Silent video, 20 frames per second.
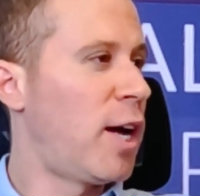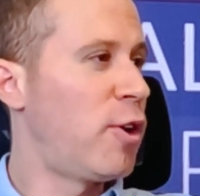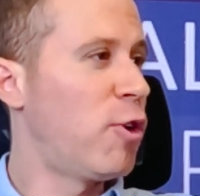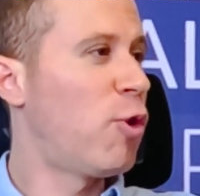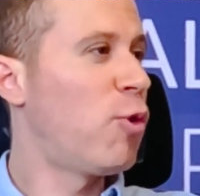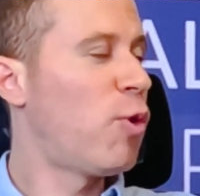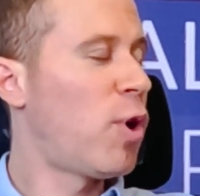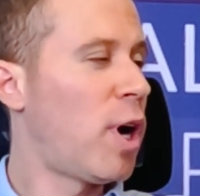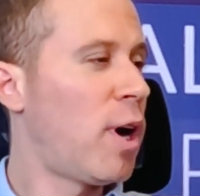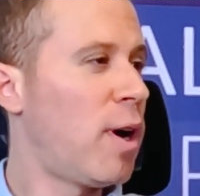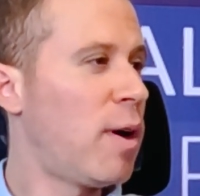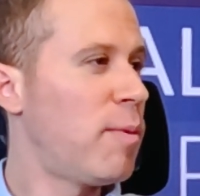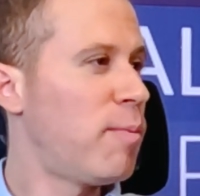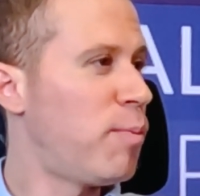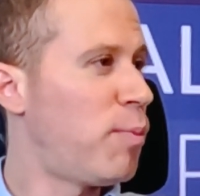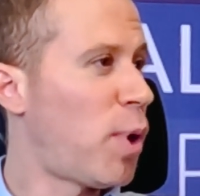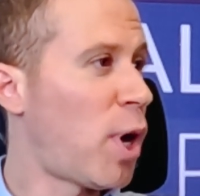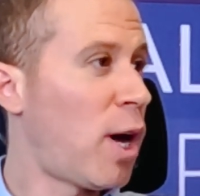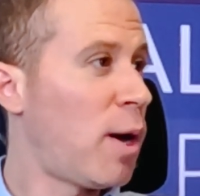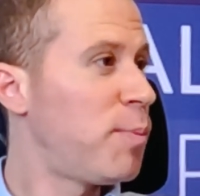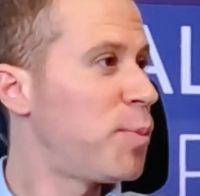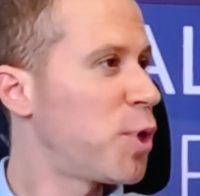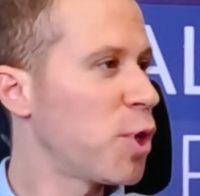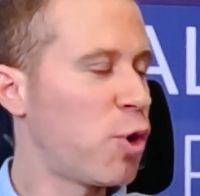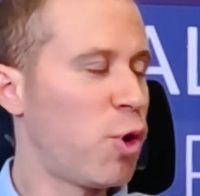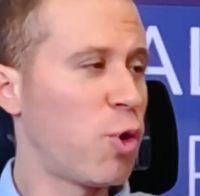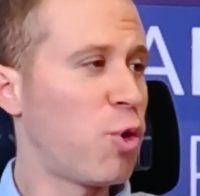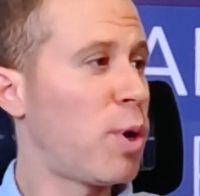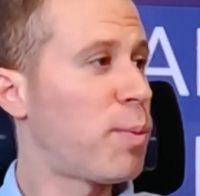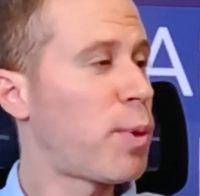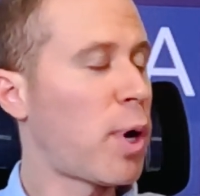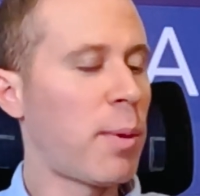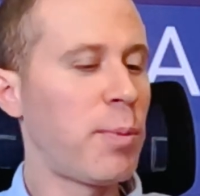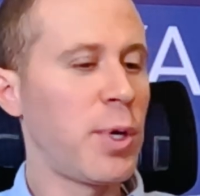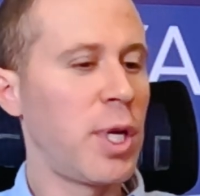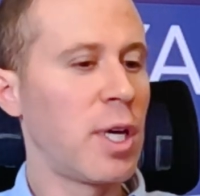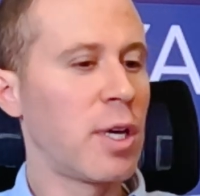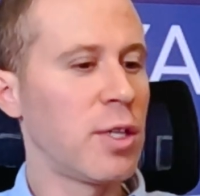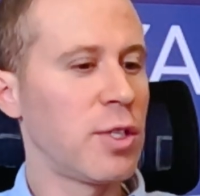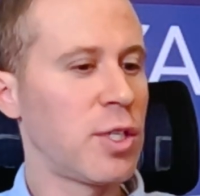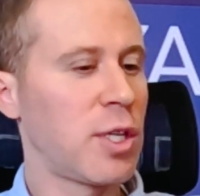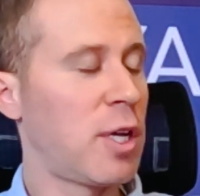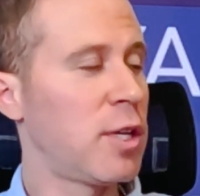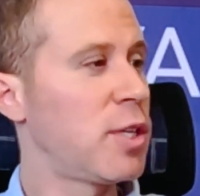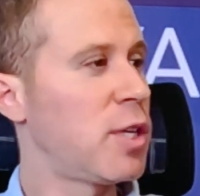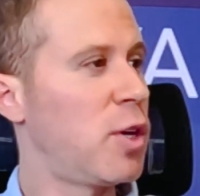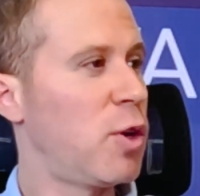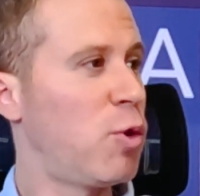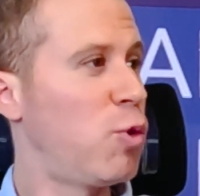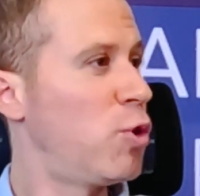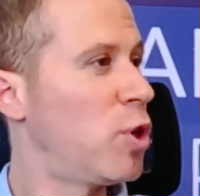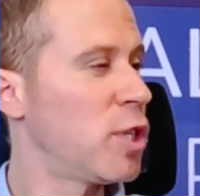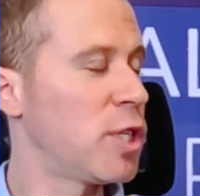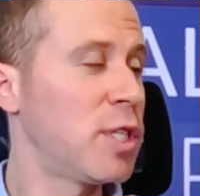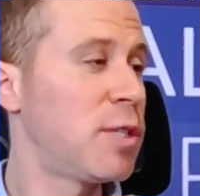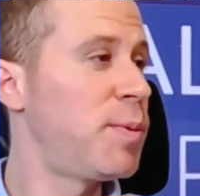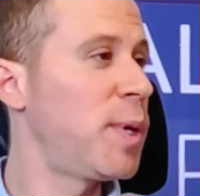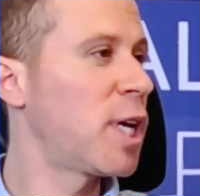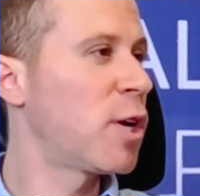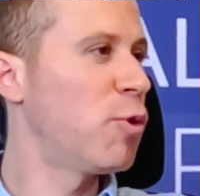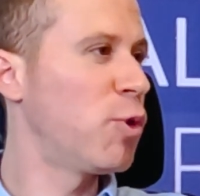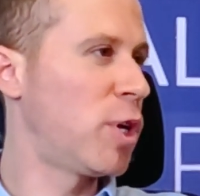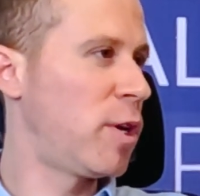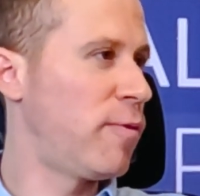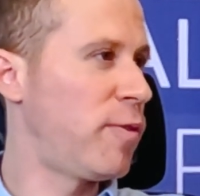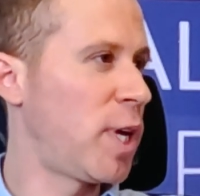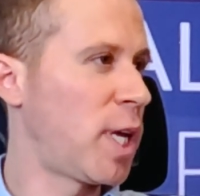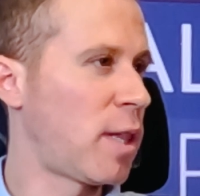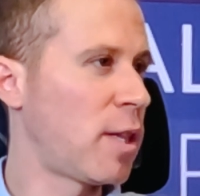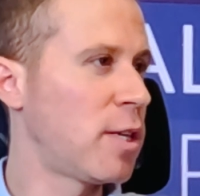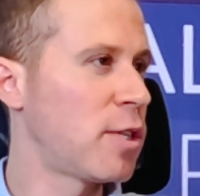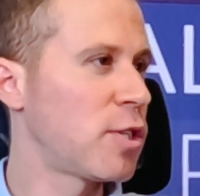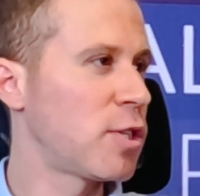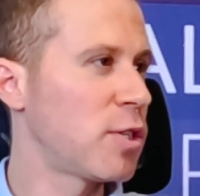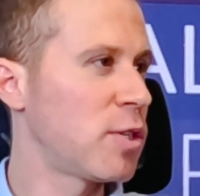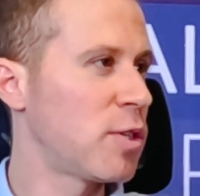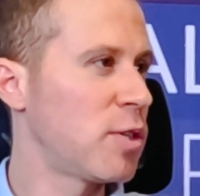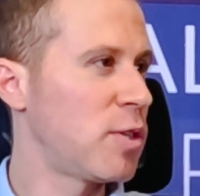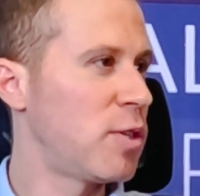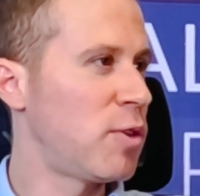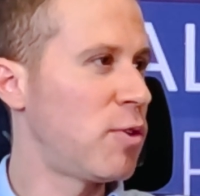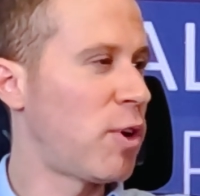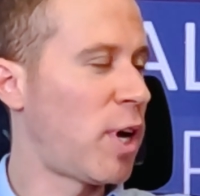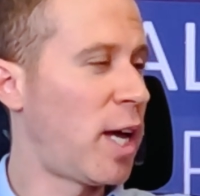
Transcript: I don't want Bob to go to a property consultant who doesn't speak a word of English.